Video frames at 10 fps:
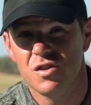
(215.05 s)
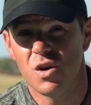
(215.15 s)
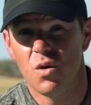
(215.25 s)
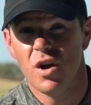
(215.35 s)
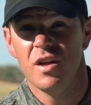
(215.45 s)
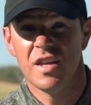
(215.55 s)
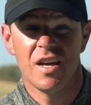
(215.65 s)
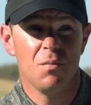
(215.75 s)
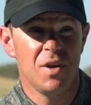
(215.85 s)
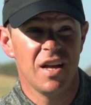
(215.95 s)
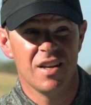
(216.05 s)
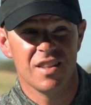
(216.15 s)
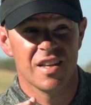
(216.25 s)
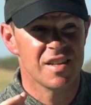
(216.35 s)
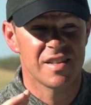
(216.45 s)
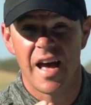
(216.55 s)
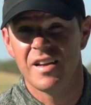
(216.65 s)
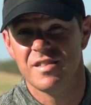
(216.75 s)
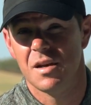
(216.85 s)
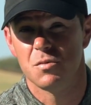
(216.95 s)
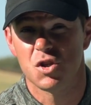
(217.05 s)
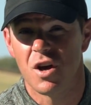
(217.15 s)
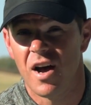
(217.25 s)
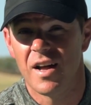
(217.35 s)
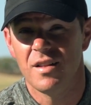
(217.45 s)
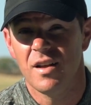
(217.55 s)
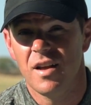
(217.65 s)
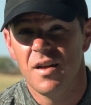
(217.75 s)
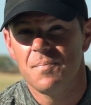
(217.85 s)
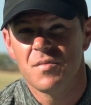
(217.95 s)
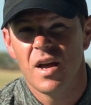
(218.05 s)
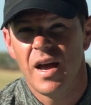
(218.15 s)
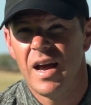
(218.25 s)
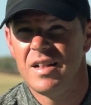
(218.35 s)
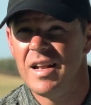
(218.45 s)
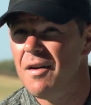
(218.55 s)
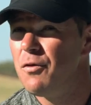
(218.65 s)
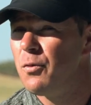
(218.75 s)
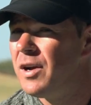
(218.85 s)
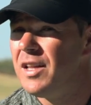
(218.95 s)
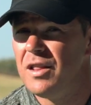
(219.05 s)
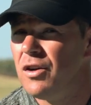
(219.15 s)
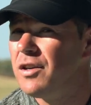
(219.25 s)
So they could be hitting the exact same shot and never really look